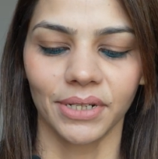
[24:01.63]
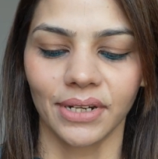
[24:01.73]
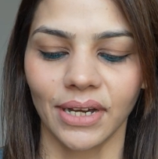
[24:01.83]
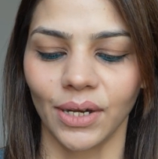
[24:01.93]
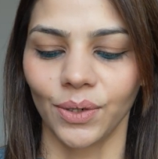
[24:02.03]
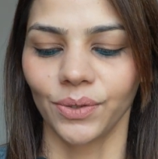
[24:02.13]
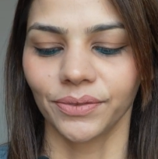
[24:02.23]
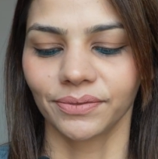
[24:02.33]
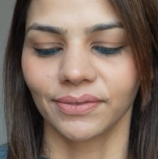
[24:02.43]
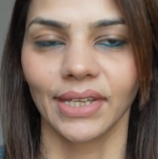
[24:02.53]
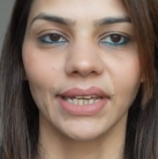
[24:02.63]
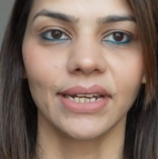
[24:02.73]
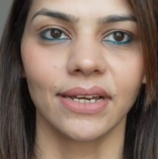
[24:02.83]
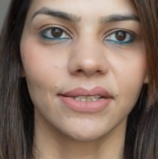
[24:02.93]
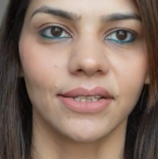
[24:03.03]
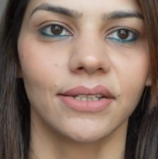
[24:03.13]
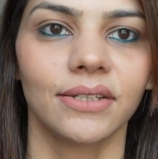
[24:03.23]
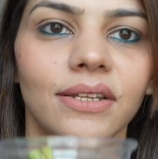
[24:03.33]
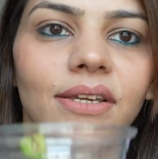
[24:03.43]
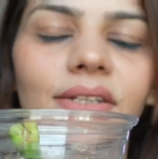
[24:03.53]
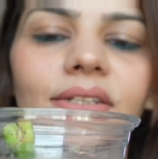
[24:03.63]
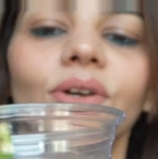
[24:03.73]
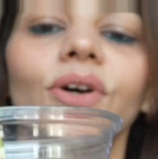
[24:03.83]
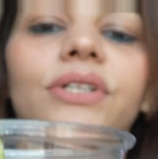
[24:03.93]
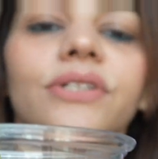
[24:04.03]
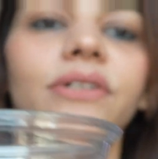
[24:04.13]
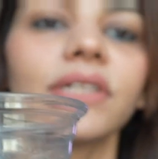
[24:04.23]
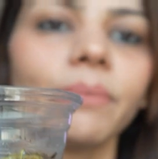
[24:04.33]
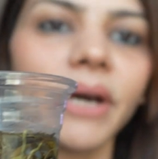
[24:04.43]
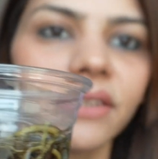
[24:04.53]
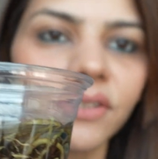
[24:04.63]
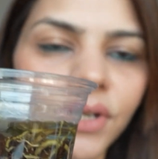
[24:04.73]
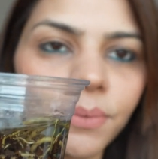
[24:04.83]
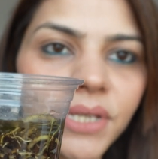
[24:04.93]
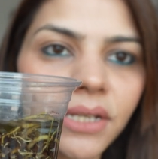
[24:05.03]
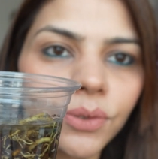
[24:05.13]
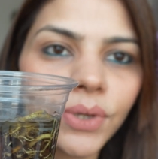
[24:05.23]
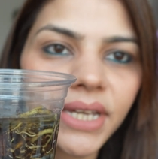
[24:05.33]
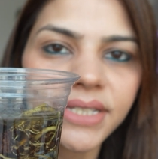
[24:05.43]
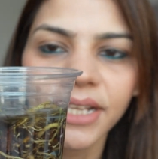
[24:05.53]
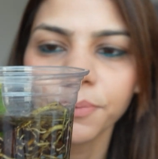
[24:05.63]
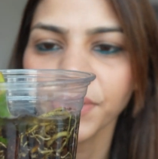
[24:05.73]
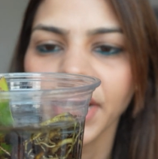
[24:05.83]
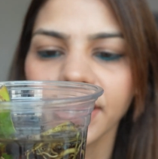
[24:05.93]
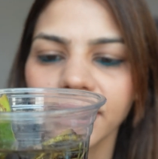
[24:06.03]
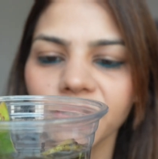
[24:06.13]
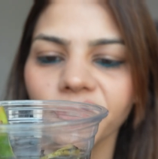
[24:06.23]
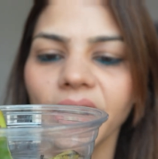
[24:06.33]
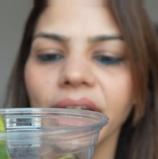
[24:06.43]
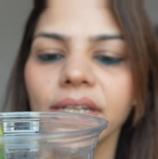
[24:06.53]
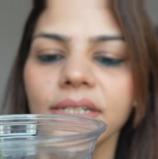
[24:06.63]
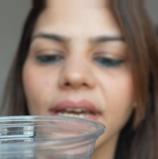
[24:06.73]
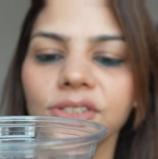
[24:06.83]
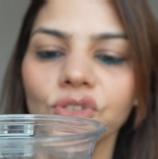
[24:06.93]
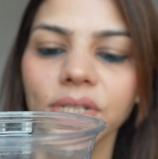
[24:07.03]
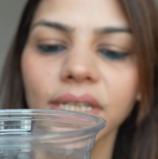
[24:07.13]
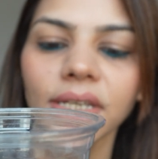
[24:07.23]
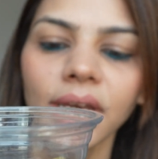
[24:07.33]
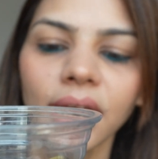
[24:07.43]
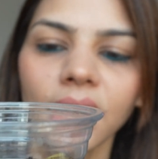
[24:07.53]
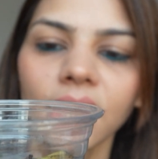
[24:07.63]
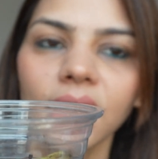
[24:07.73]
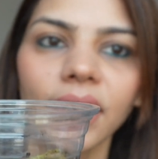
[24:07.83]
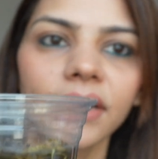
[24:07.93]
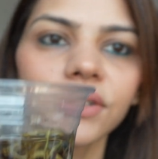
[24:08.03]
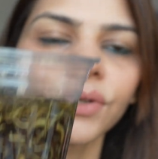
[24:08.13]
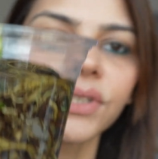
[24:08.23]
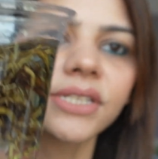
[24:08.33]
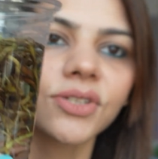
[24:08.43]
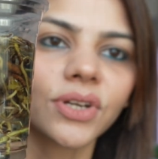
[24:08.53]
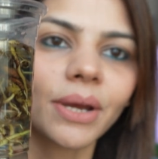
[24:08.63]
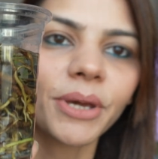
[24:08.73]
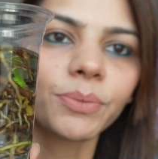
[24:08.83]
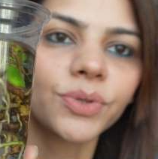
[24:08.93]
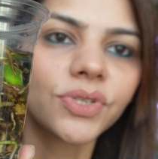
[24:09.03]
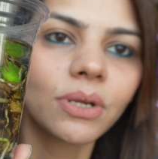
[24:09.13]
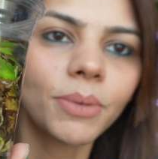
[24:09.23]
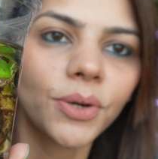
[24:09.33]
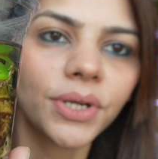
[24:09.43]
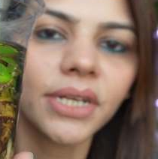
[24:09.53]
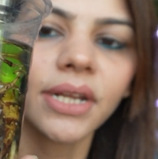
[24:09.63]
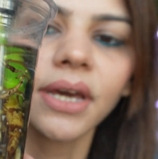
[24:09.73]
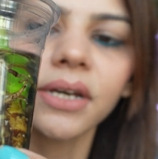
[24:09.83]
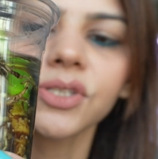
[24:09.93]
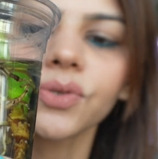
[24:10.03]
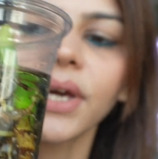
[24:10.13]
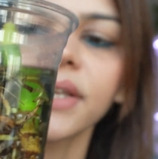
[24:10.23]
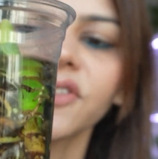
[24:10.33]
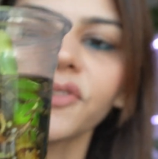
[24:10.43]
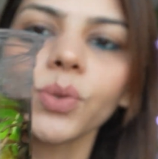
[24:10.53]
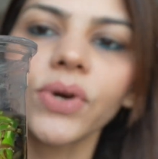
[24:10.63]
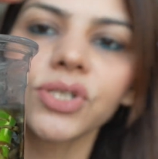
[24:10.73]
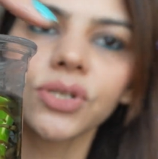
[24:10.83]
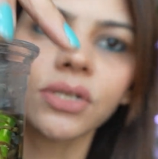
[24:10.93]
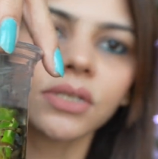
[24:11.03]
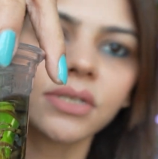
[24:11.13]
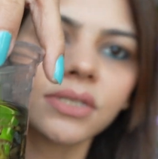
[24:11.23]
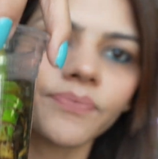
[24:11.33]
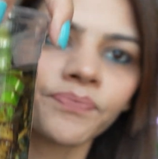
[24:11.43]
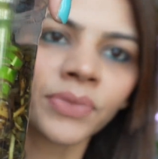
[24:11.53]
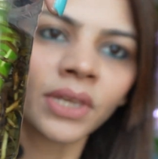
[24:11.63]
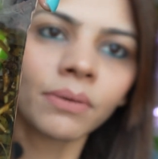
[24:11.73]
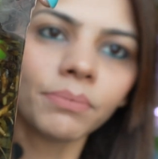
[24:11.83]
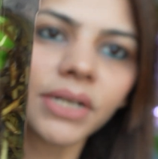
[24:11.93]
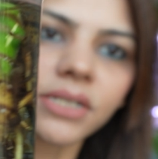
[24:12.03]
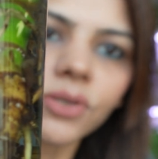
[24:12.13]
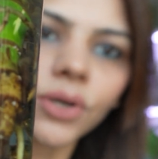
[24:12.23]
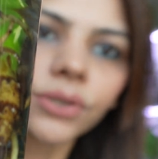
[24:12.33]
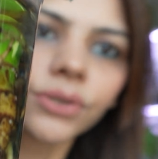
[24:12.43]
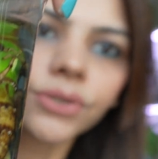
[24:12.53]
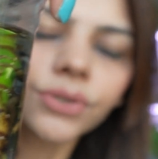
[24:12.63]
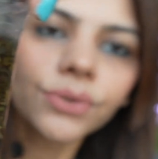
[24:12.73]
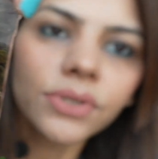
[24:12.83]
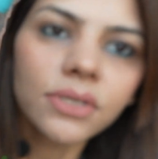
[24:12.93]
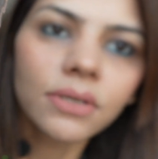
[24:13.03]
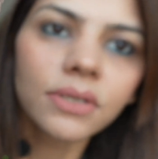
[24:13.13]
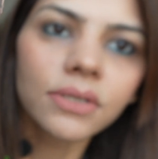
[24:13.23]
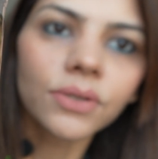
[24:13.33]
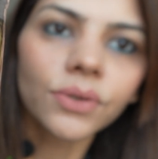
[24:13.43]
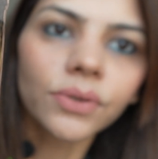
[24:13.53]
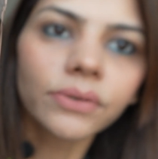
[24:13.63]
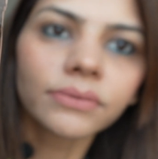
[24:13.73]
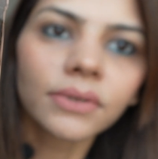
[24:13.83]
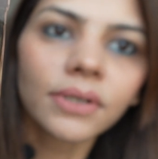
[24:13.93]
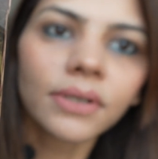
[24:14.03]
but now it doesn't. It got really bad thrips, and you guys helped me identify it actually. And on Instagram, I posted about it. I asked you guys a few questions, but it's got good roots, so